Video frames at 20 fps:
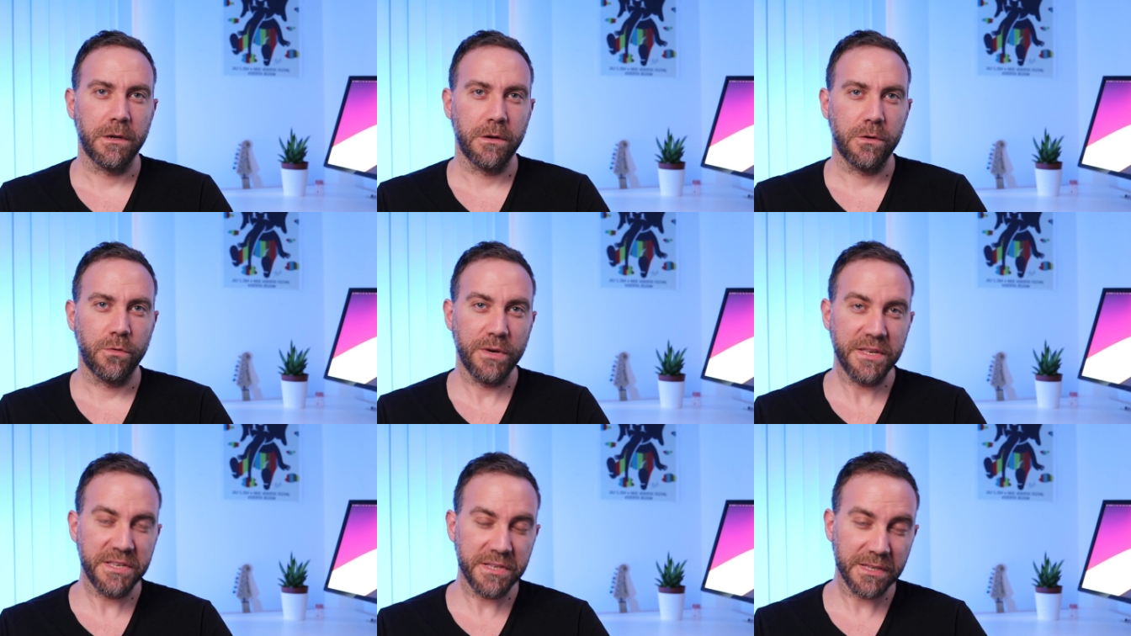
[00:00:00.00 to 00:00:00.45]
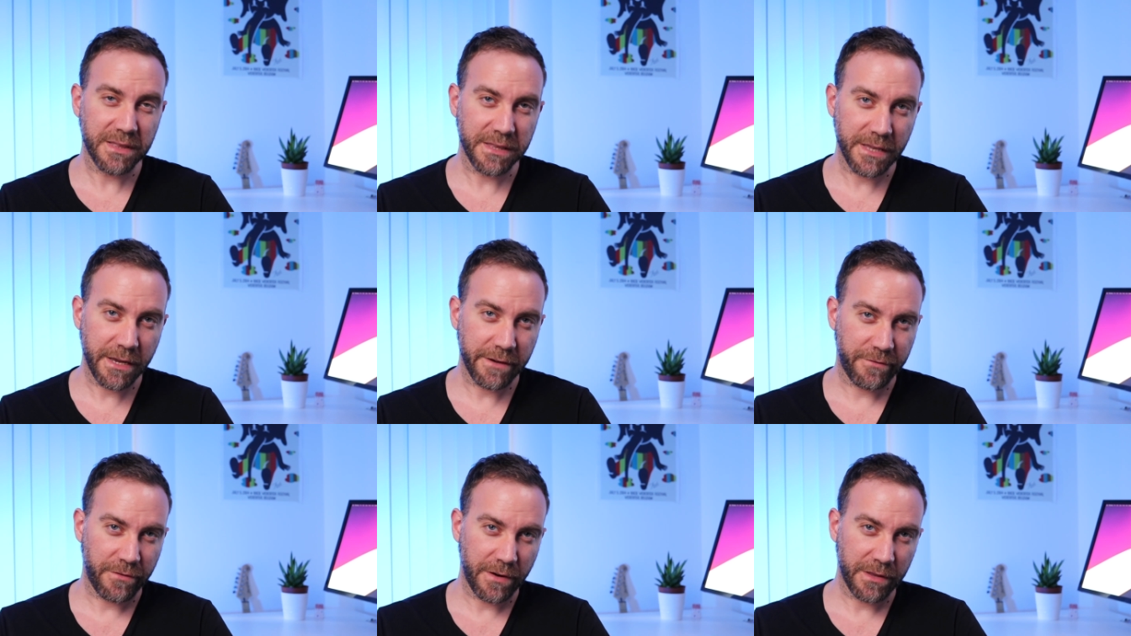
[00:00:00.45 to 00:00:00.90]

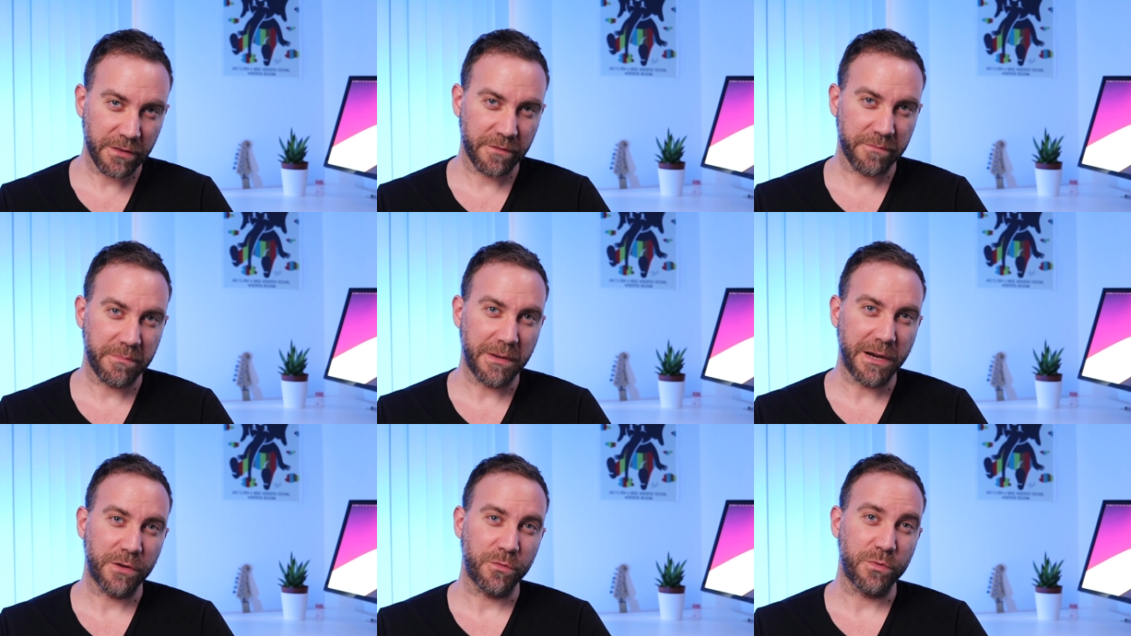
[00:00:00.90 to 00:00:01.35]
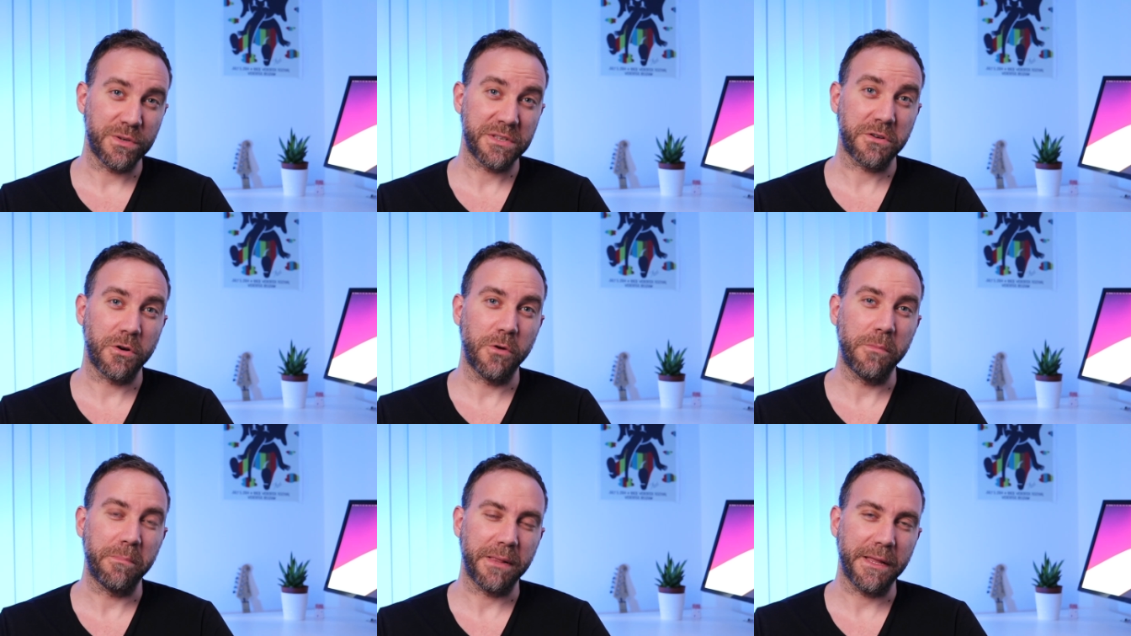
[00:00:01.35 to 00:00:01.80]
Recently, a friend of mine was
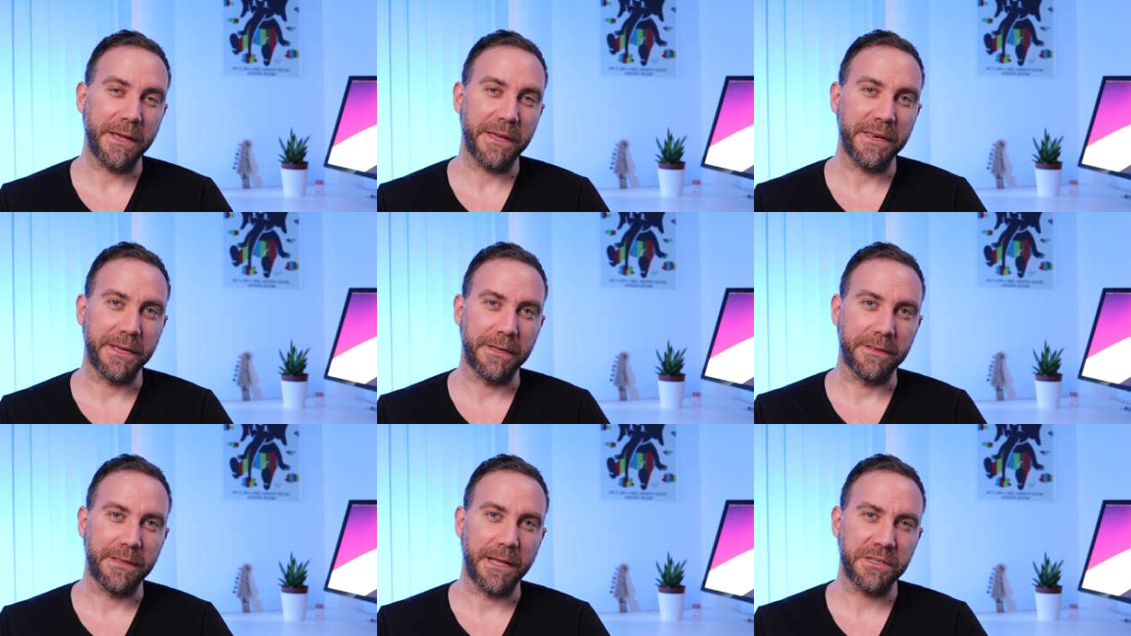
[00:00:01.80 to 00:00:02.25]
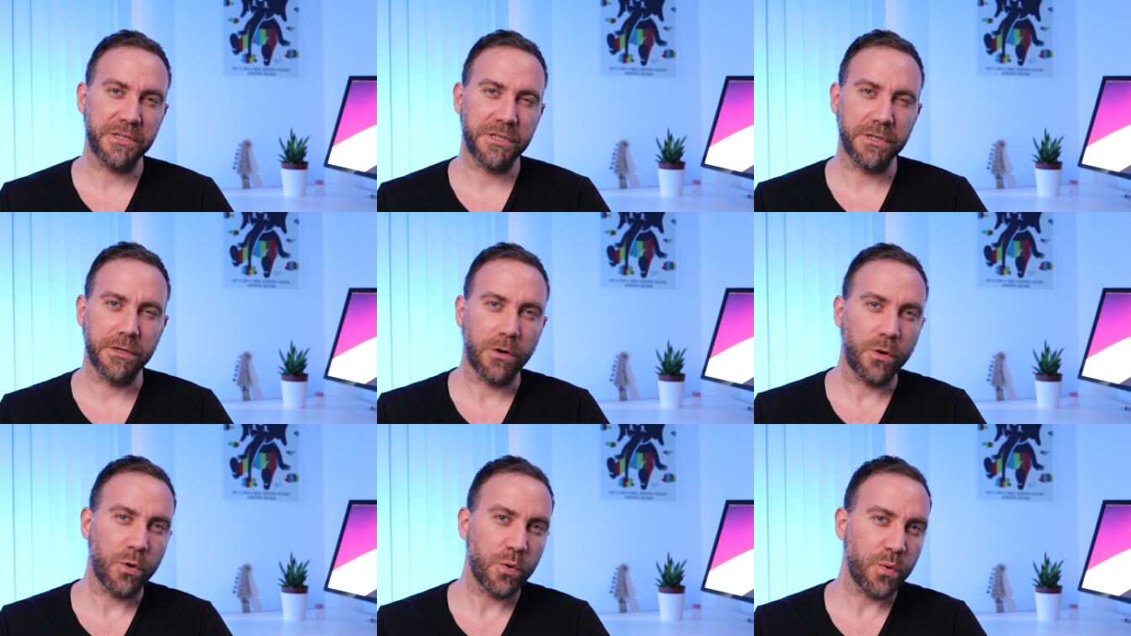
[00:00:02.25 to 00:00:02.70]
complaining that
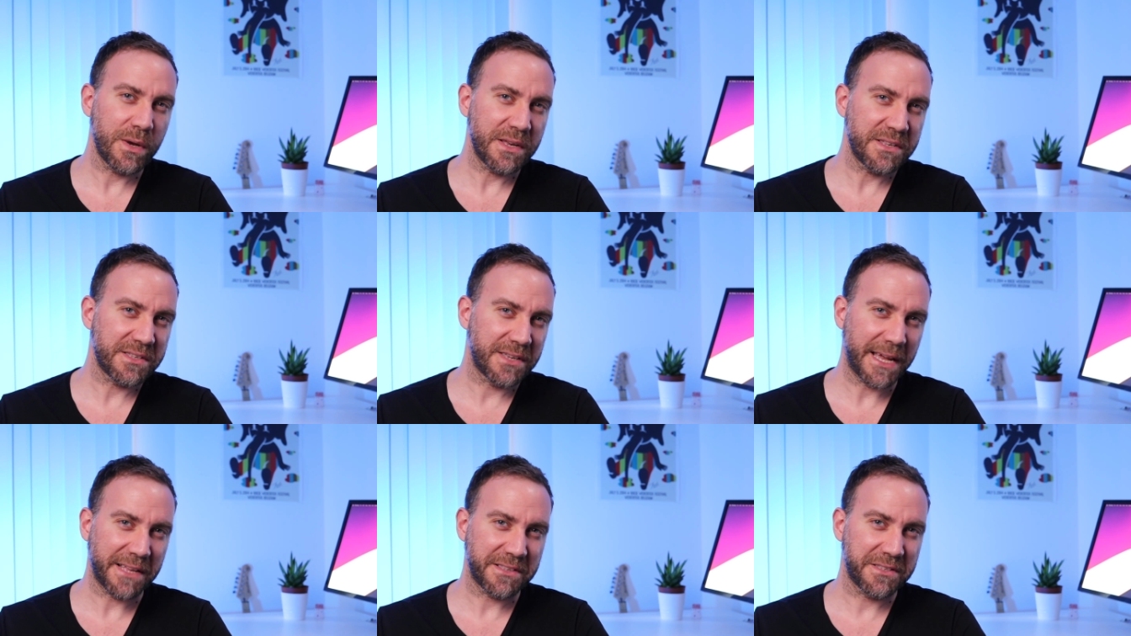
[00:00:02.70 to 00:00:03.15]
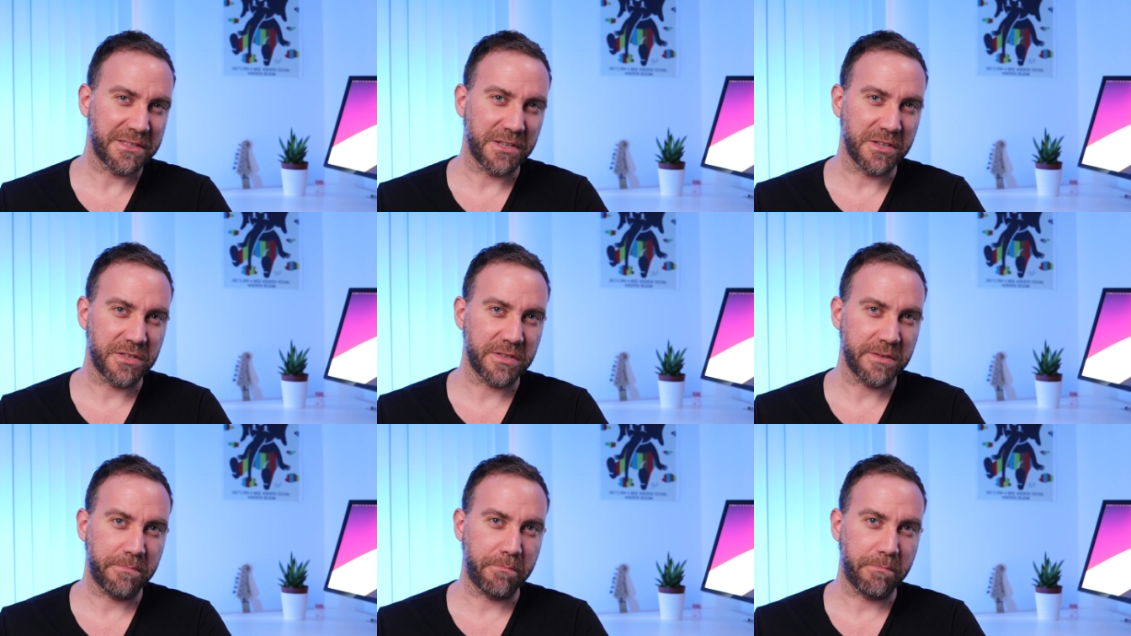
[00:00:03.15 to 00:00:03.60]
she always gets this